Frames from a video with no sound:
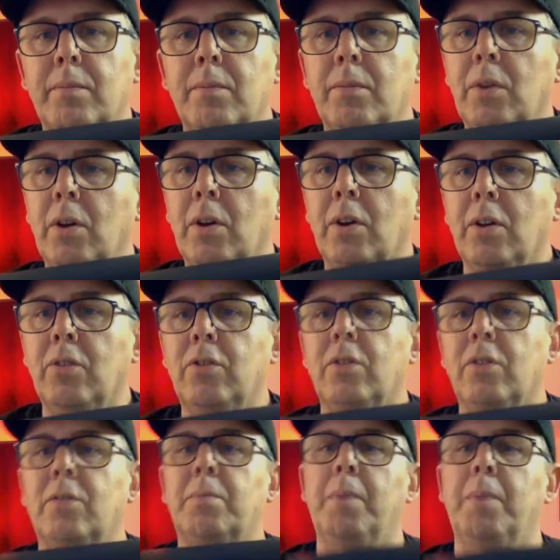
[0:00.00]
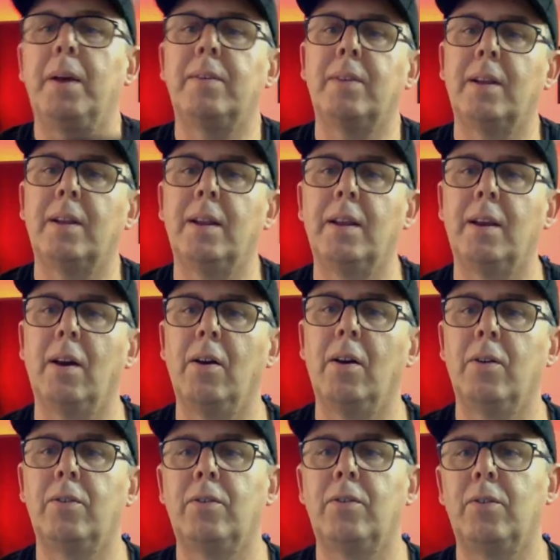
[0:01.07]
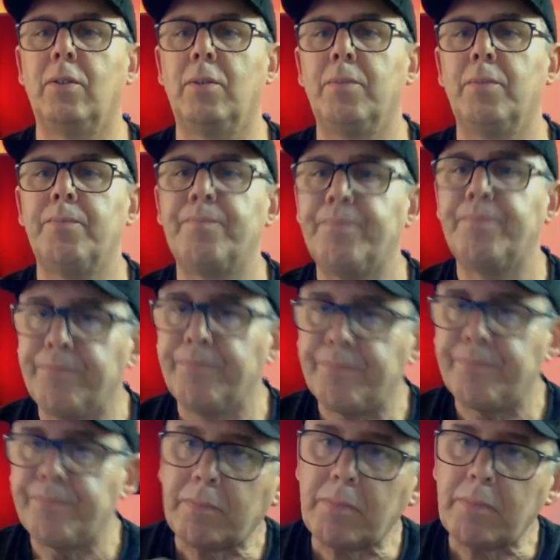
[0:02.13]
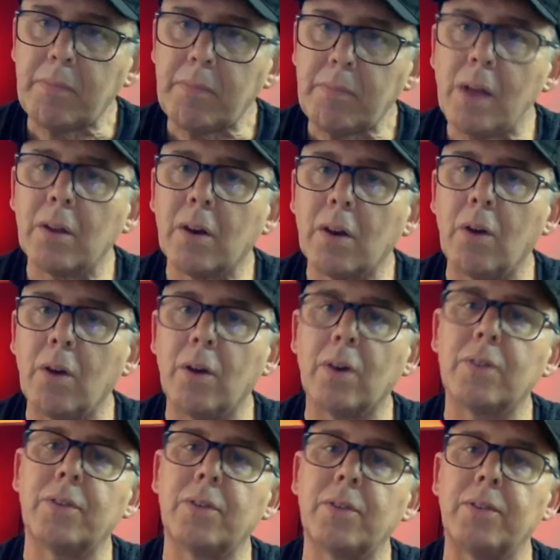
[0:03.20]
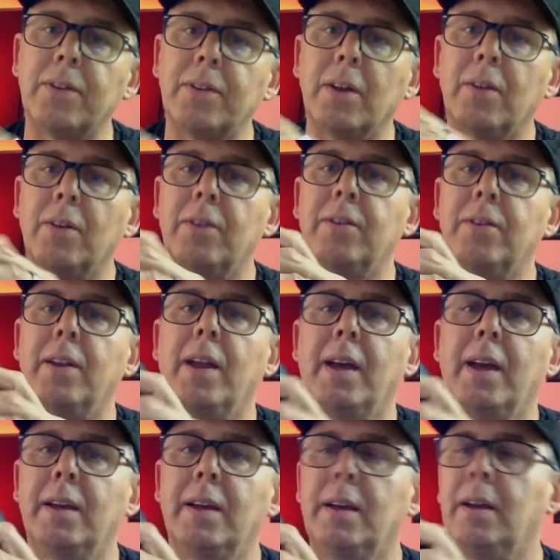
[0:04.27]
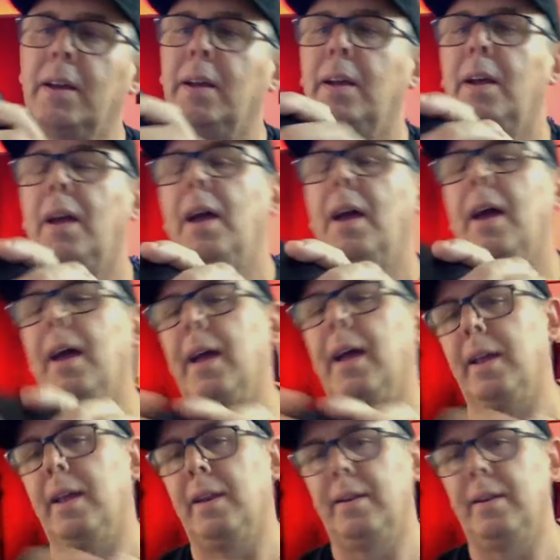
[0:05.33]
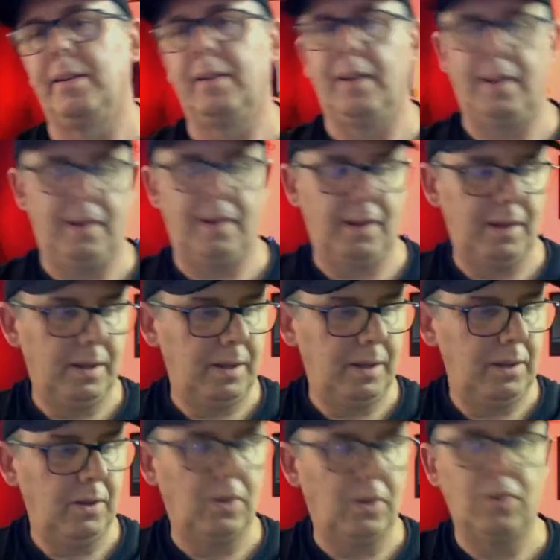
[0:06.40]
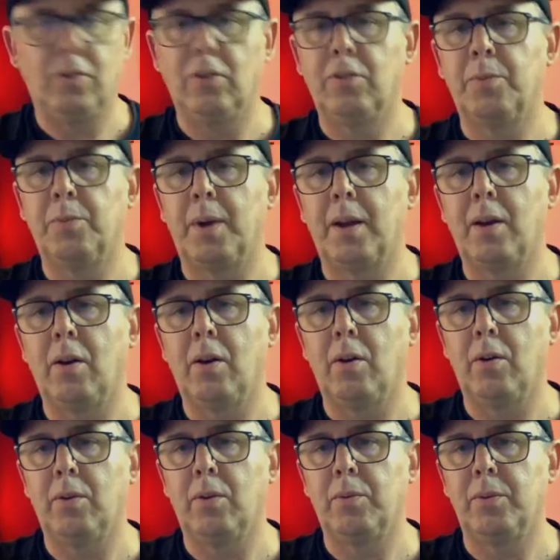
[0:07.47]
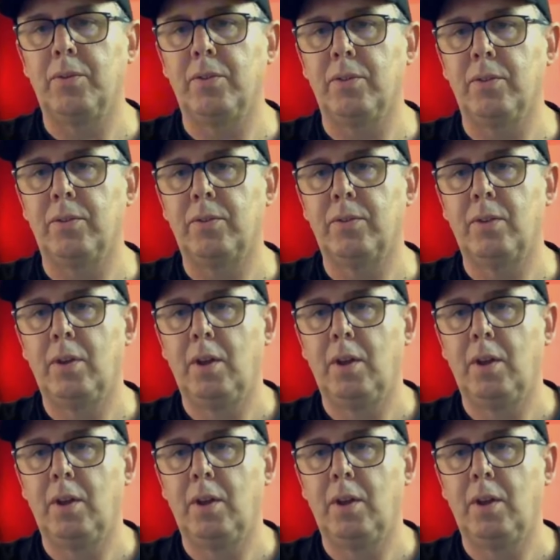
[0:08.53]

you can just basically go to godox.co.za and you can use my code, which is